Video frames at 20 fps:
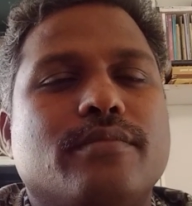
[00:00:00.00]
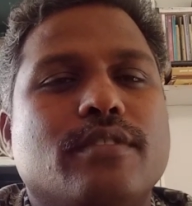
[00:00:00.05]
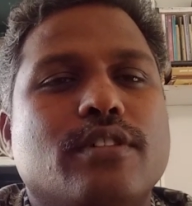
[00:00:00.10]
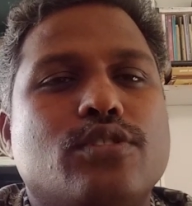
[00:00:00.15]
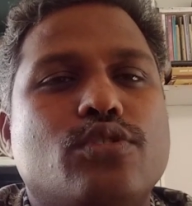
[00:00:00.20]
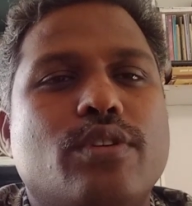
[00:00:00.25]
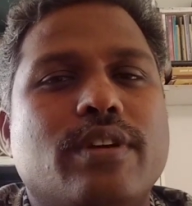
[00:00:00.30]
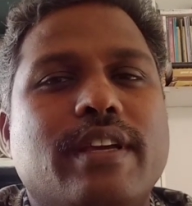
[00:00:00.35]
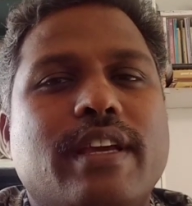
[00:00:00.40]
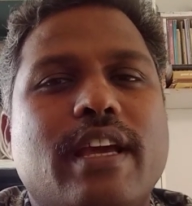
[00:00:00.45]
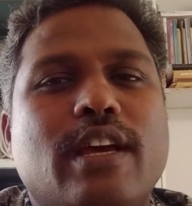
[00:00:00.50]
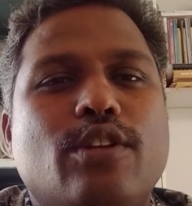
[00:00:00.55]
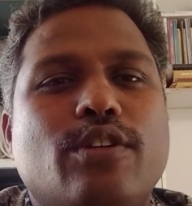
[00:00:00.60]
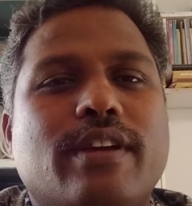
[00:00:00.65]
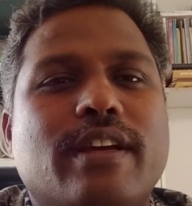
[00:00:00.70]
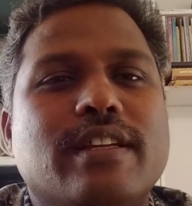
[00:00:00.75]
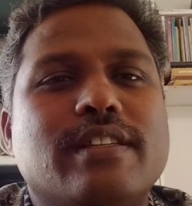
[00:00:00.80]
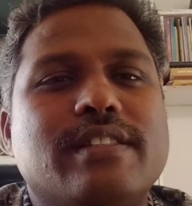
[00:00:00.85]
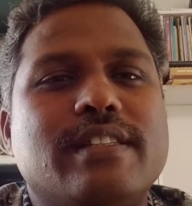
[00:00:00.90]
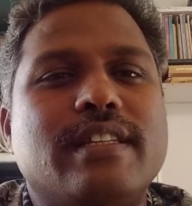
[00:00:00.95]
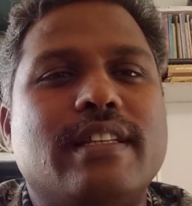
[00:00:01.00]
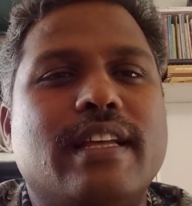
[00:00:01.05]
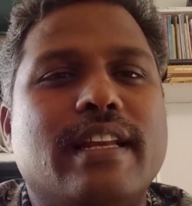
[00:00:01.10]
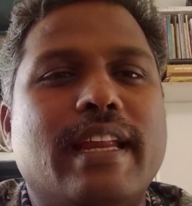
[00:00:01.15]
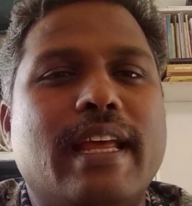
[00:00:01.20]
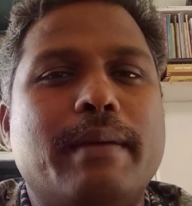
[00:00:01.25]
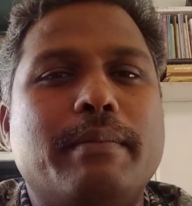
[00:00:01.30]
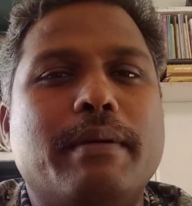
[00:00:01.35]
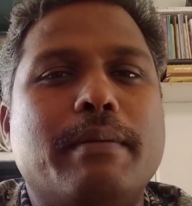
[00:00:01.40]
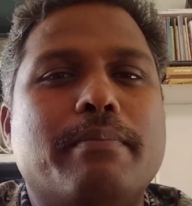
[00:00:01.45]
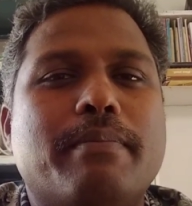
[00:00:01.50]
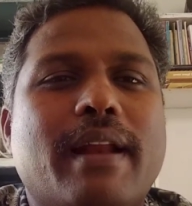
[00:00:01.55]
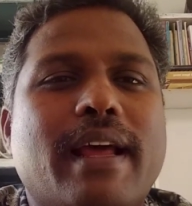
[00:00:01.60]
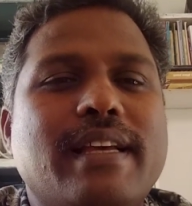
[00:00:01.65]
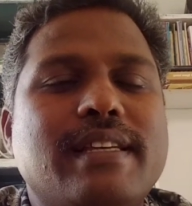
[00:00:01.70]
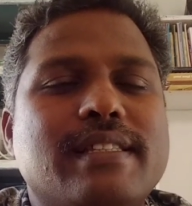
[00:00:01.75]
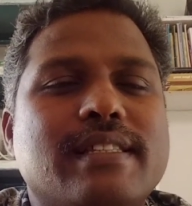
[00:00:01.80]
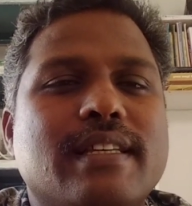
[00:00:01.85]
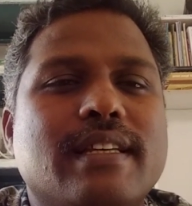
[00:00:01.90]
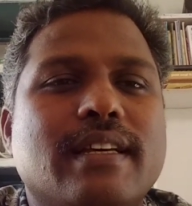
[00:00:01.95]
So here you can see the name
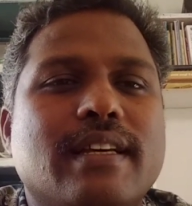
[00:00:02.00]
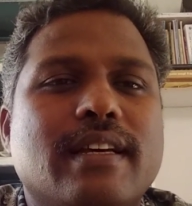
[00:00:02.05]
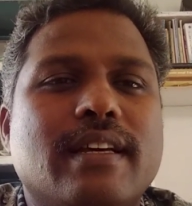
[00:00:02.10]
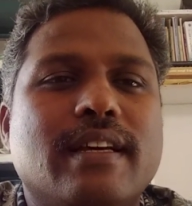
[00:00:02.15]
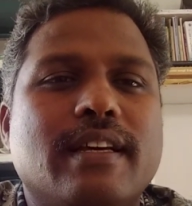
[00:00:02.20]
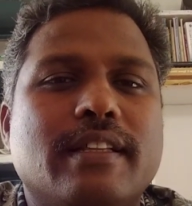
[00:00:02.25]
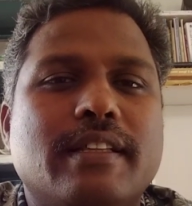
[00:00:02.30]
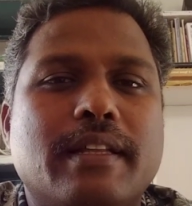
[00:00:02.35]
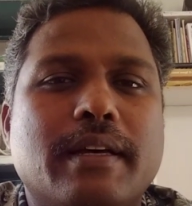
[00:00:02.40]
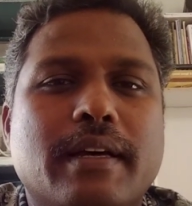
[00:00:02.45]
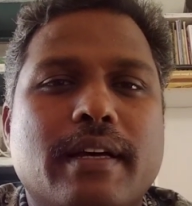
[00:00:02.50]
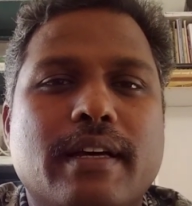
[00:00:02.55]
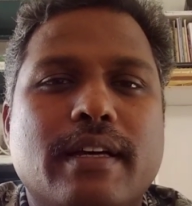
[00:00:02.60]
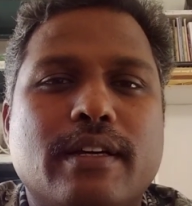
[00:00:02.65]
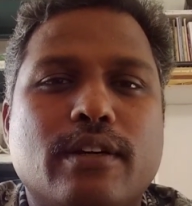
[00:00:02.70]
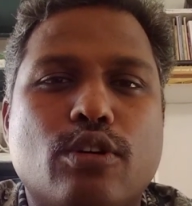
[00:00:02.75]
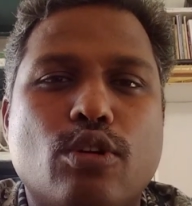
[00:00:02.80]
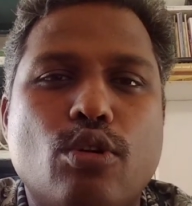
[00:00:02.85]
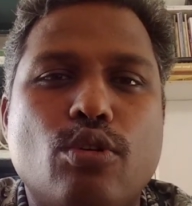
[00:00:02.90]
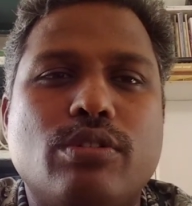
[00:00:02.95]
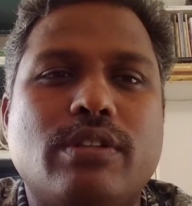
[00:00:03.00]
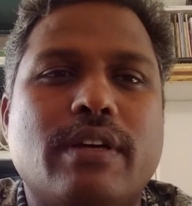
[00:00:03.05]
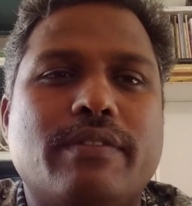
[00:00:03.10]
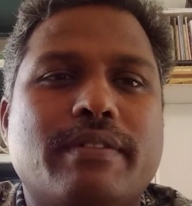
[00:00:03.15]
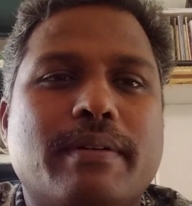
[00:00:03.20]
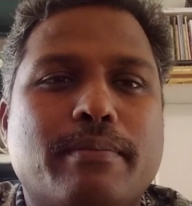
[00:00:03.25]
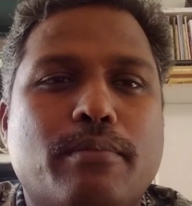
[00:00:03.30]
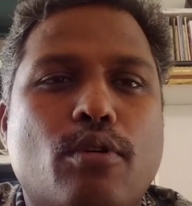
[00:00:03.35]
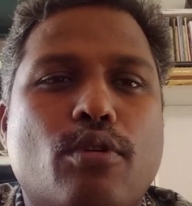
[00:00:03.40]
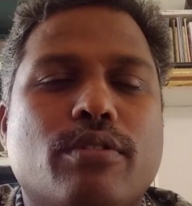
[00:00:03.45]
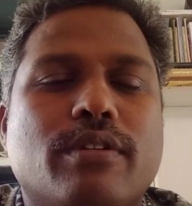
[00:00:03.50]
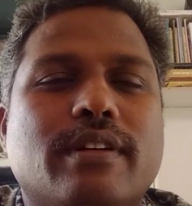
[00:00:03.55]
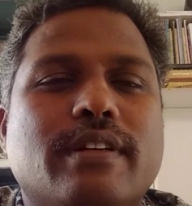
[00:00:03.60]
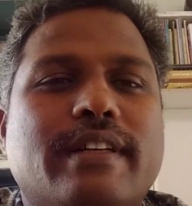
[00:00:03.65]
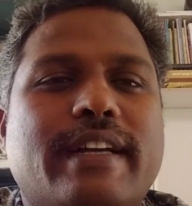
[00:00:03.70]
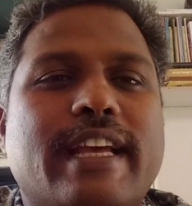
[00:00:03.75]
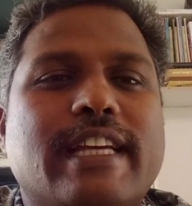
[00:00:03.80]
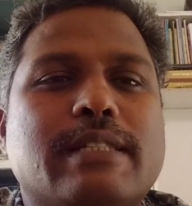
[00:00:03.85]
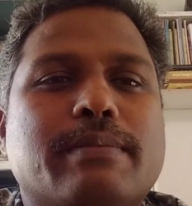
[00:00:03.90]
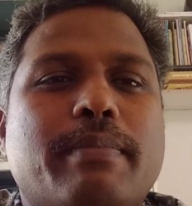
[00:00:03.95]
implies the growth of the bone
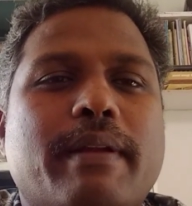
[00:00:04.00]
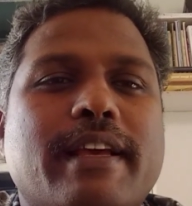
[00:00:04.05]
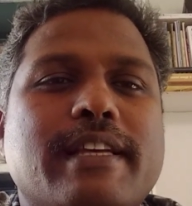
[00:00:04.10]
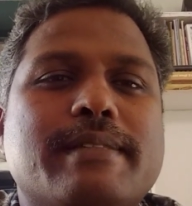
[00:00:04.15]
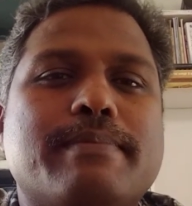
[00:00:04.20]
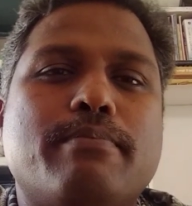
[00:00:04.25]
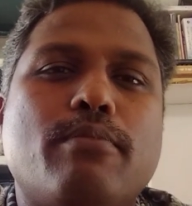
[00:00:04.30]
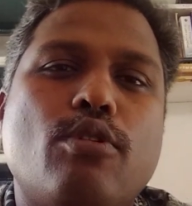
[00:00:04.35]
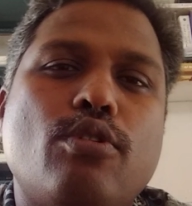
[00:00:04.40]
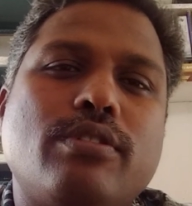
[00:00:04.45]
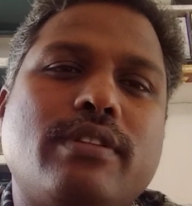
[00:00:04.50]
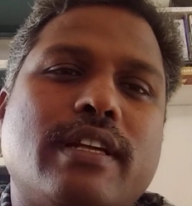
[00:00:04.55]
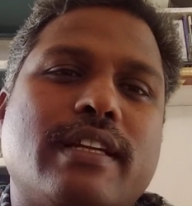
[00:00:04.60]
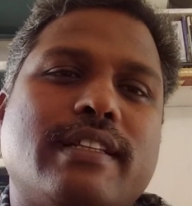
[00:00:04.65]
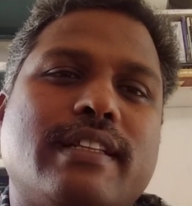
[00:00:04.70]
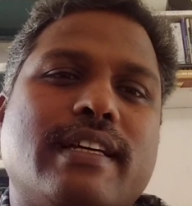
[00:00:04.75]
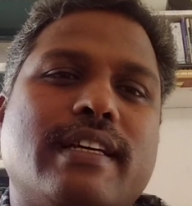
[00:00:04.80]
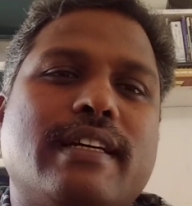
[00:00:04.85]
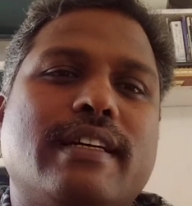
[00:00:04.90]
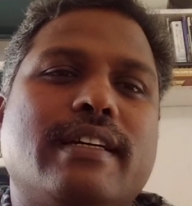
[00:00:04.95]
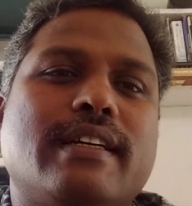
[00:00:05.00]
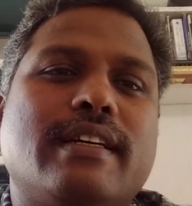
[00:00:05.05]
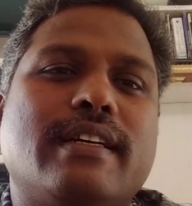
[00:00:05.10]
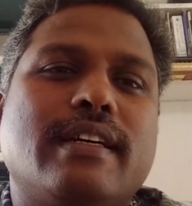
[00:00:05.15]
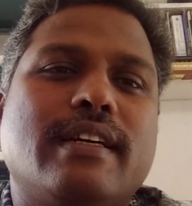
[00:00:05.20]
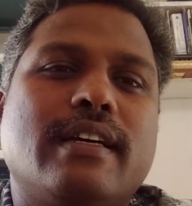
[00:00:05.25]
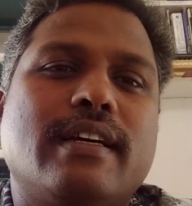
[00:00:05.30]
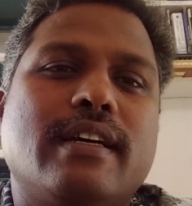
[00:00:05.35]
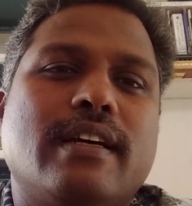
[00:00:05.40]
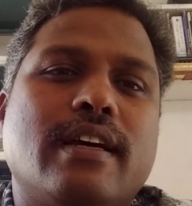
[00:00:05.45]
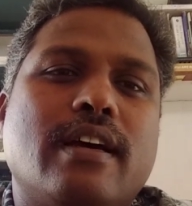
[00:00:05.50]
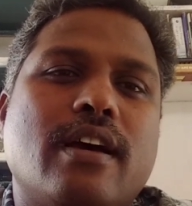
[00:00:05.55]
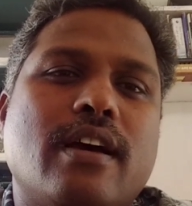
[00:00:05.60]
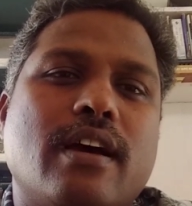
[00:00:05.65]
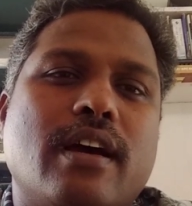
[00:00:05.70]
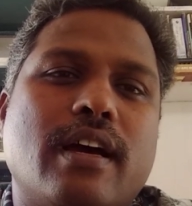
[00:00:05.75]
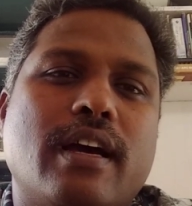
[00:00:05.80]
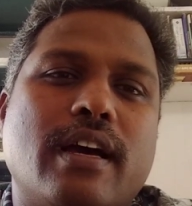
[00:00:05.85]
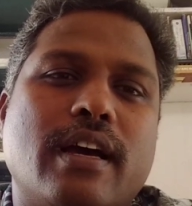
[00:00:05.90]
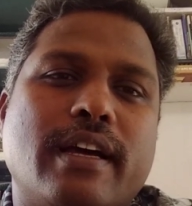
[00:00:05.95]
takes place both at the
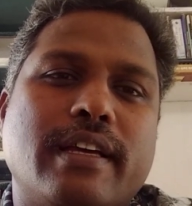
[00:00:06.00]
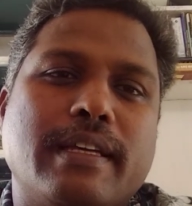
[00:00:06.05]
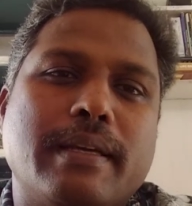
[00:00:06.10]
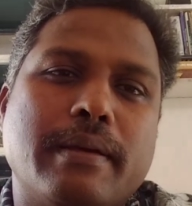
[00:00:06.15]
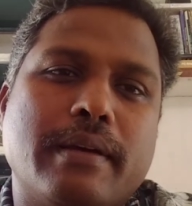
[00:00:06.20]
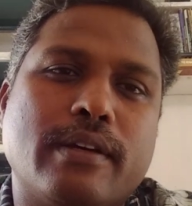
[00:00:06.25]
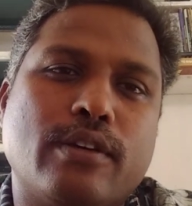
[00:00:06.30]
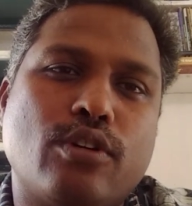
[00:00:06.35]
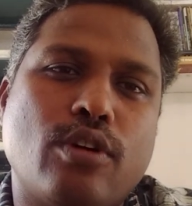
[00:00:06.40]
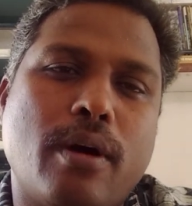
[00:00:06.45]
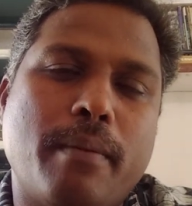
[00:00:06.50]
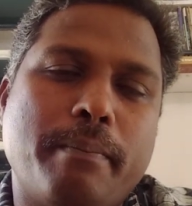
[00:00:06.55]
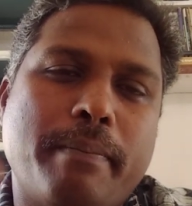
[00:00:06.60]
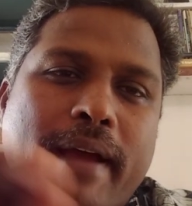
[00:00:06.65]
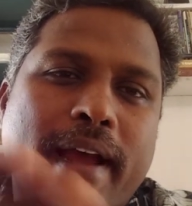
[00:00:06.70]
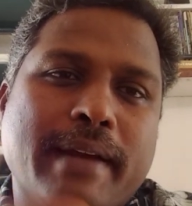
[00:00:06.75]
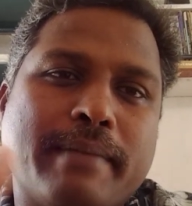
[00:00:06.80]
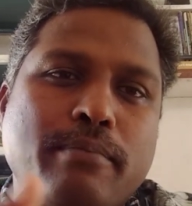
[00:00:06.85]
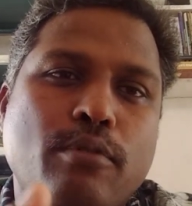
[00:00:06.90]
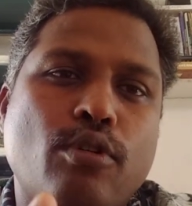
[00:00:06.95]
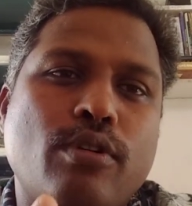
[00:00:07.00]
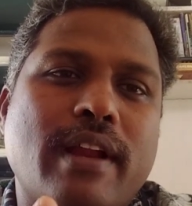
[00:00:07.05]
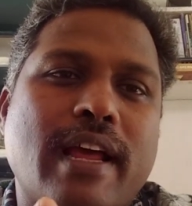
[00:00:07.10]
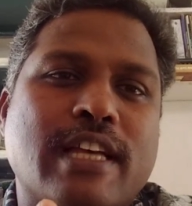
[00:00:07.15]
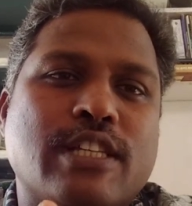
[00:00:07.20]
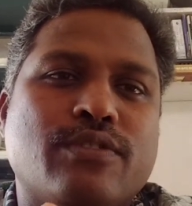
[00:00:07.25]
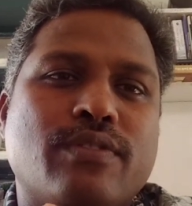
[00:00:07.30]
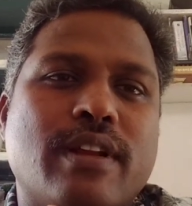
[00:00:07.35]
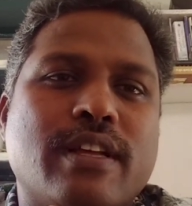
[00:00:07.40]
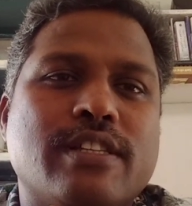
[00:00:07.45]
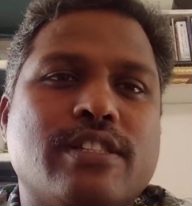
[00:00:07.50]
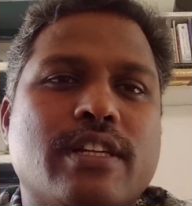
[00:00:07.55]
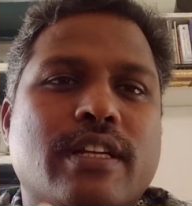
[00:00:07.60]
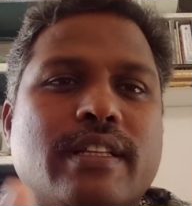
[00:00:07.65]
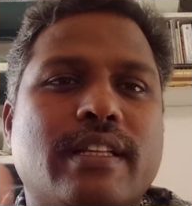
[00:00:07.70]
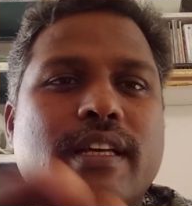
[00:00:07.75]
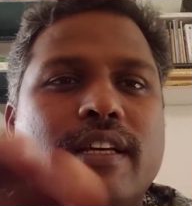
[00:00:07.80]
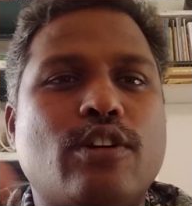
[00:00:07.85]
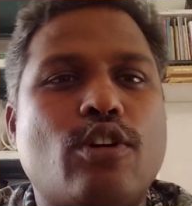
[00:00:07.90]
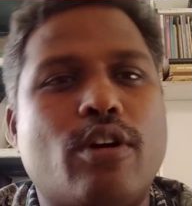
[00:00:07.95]
uh, compact bone as well as
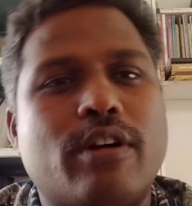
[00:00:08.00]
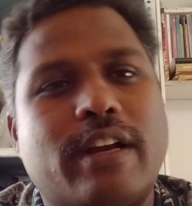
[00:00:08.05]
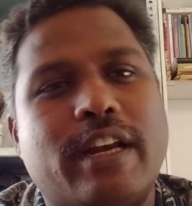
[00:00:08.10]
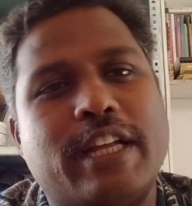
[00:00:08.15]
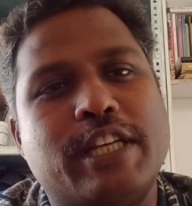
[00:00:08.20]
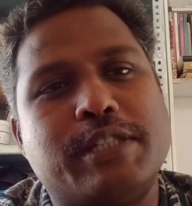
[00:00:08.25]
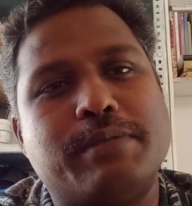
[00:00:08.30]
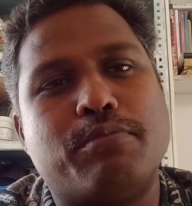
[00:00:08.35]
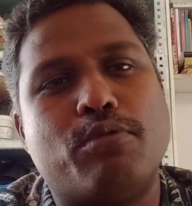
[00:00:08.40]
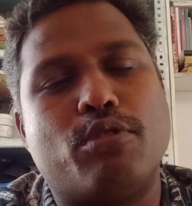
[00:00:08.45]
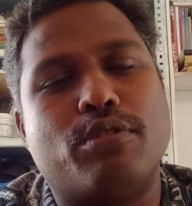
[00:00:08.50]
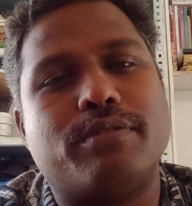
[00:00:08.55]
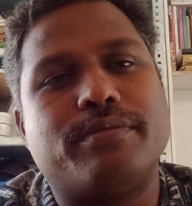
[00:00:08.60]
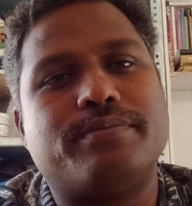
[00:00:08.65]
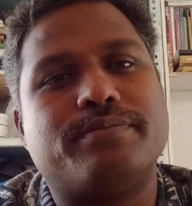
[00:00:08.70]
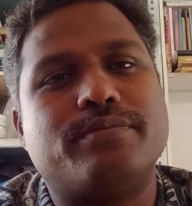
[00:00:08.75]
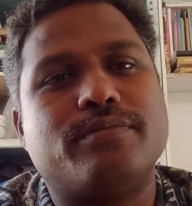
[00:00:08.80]
at the cartilage bone.